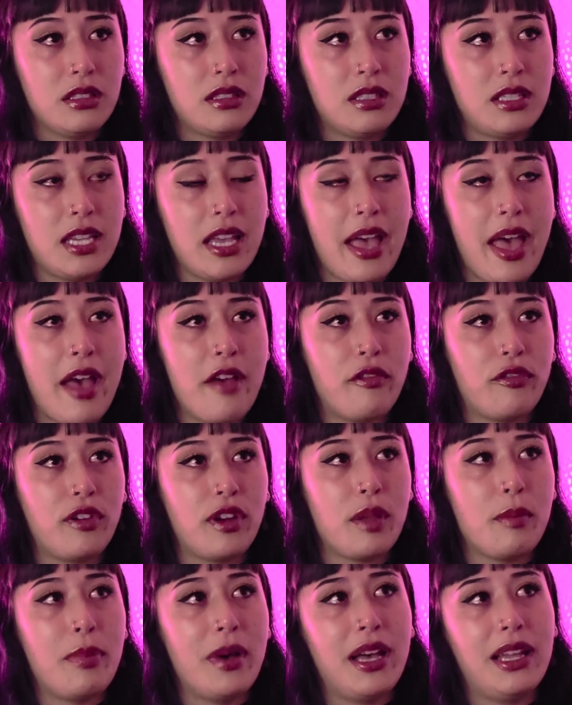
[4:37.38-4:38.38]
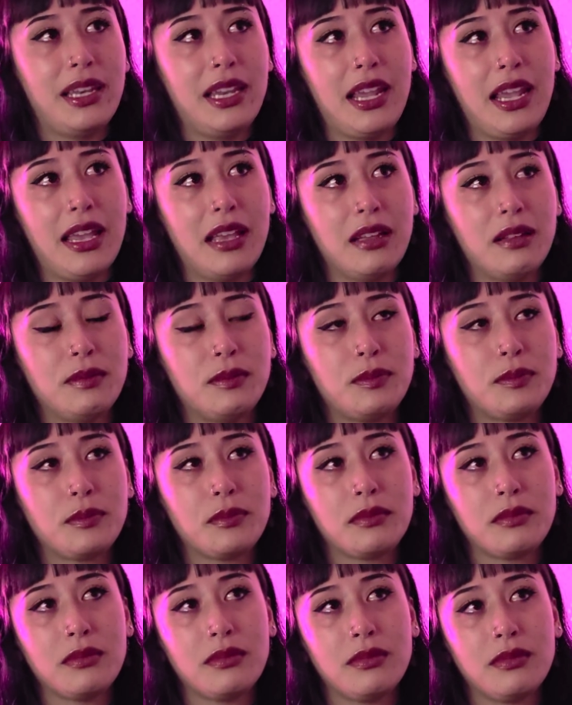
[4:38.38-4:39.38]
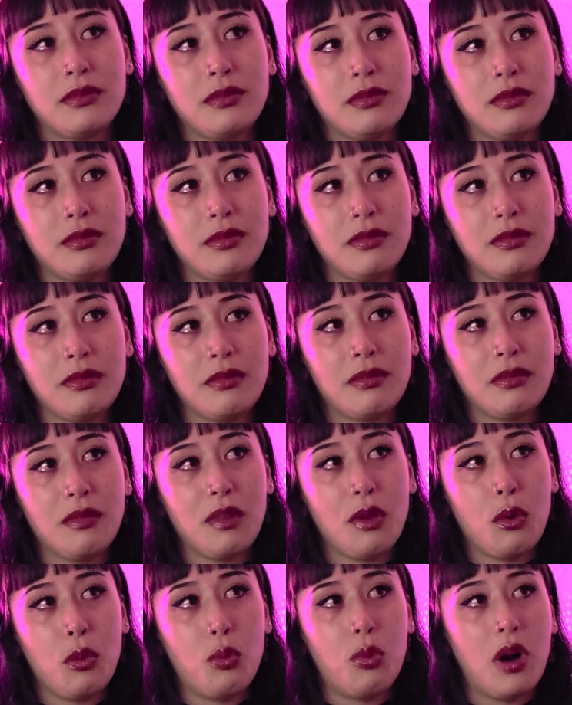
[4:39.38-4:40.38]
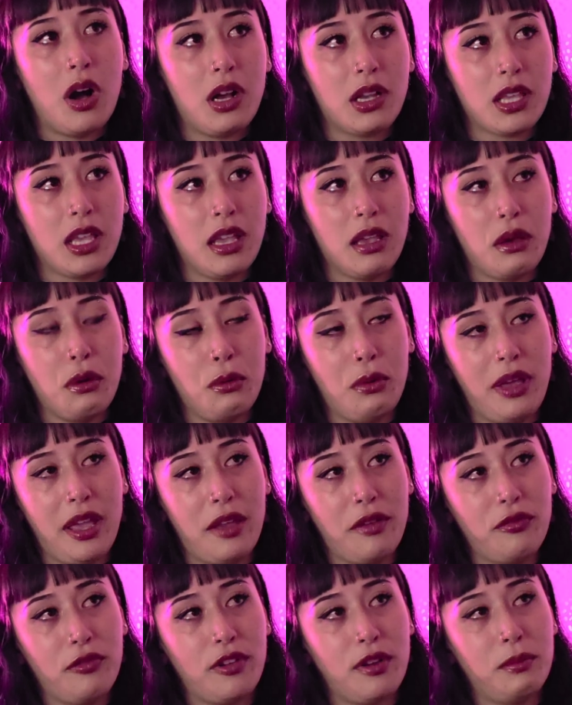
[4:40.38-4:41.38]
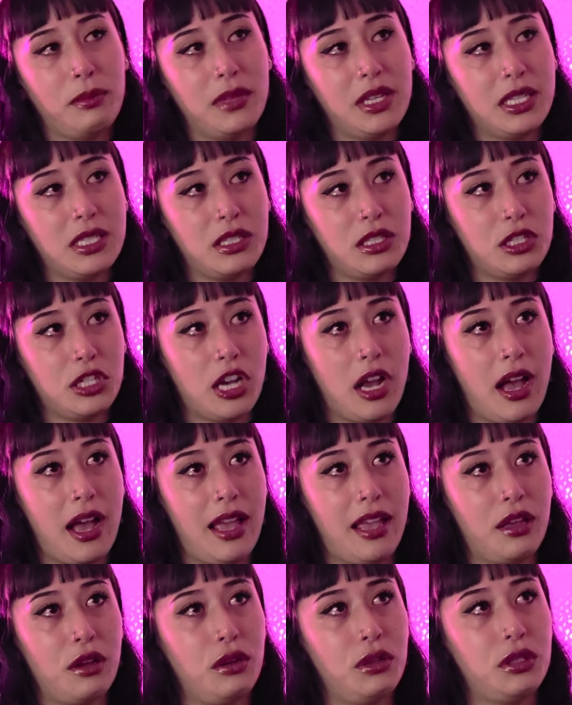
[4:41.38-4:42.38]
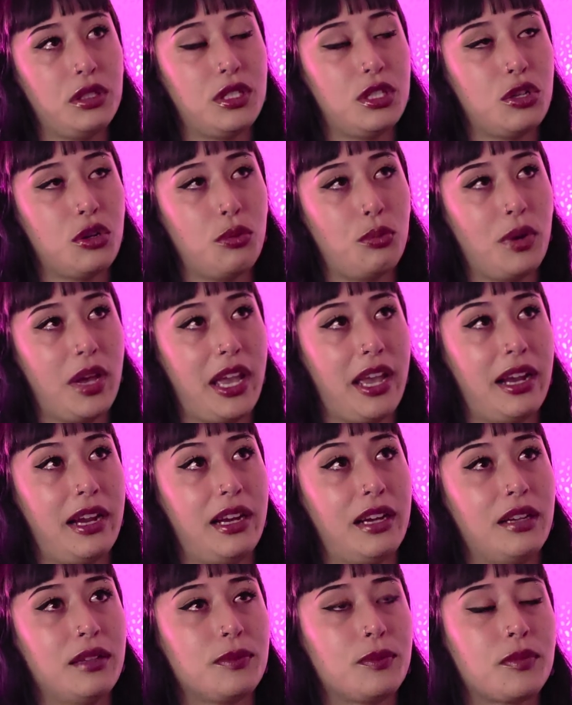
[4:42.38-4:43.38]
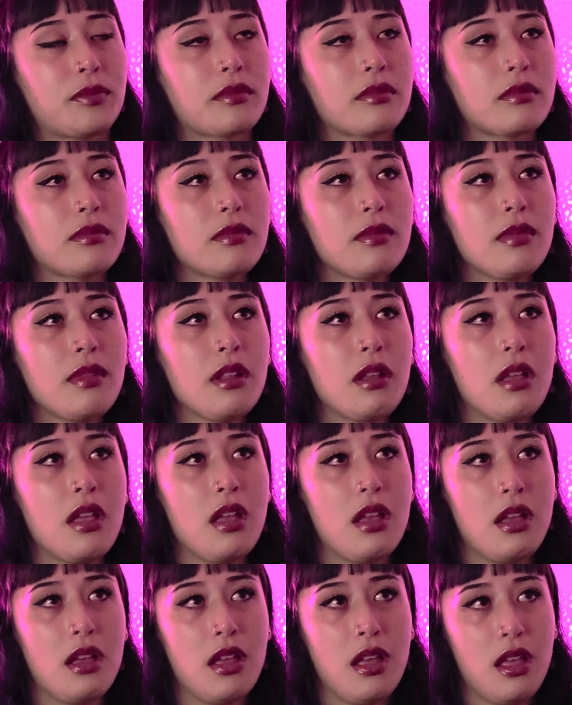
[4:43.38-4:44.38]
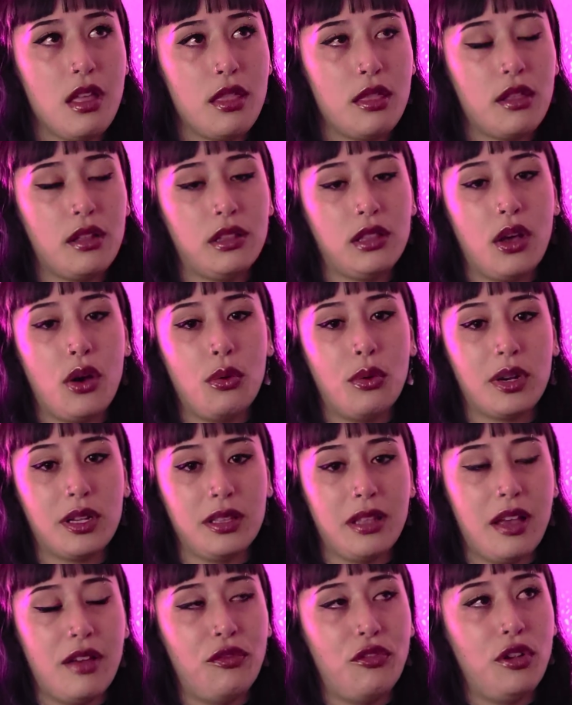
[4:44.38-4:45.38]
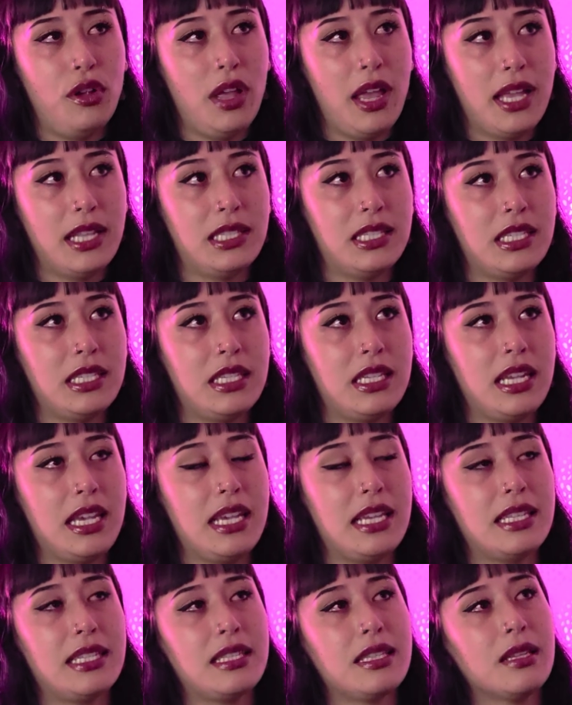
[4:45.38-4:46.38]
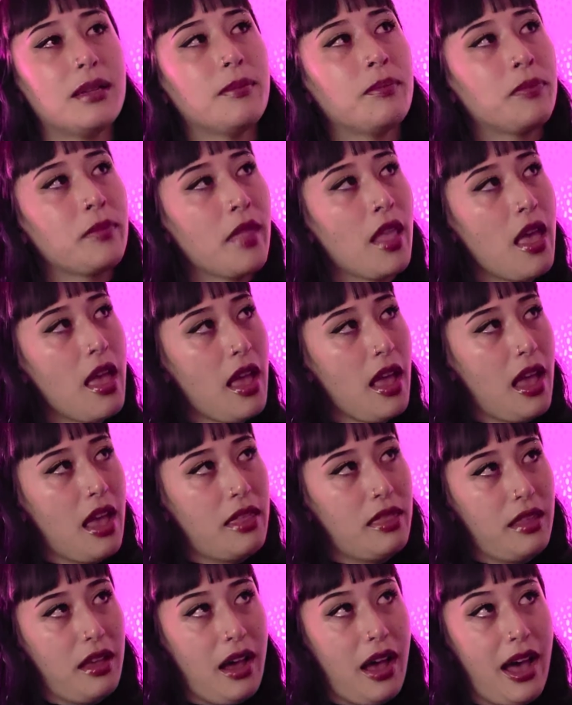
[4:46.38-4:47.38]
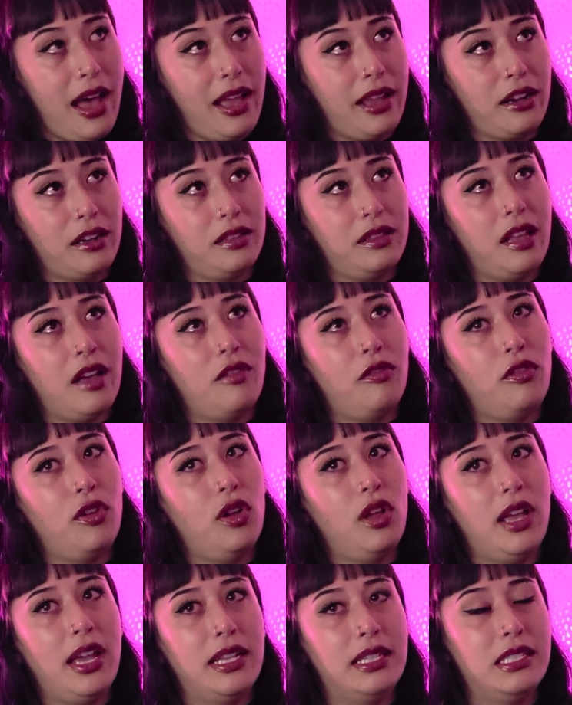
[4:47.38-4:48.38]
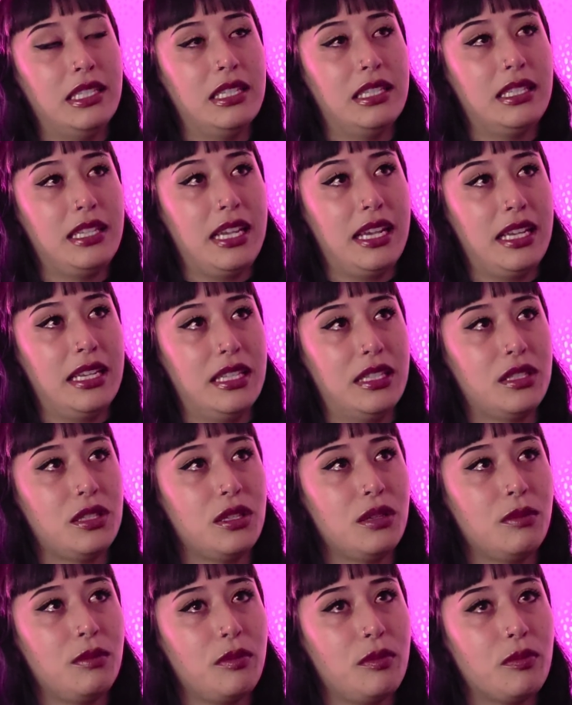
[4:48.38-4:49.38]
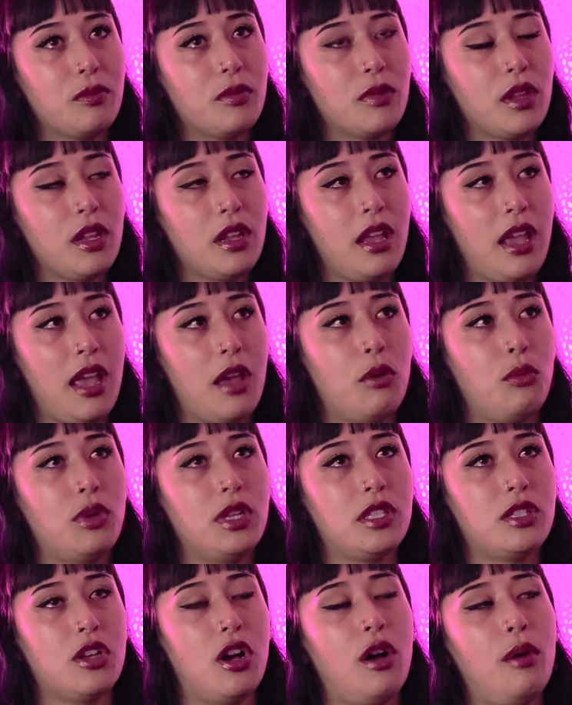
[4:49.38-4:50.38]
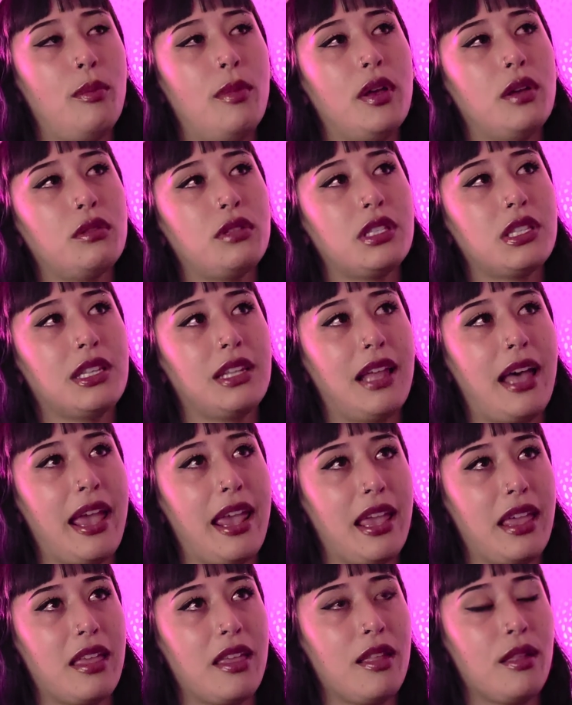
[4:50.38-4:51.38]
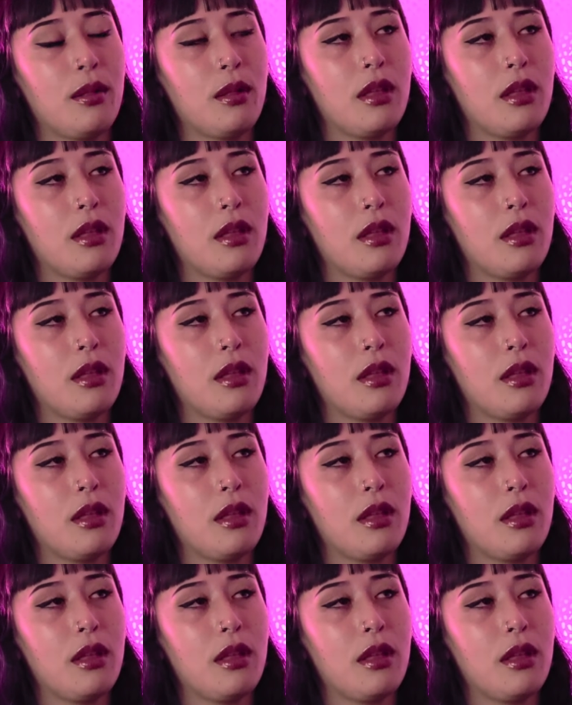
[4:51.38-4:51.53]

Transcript: to everybody walking away from this child, to where the lower level entities and the higher level entities, it was almost like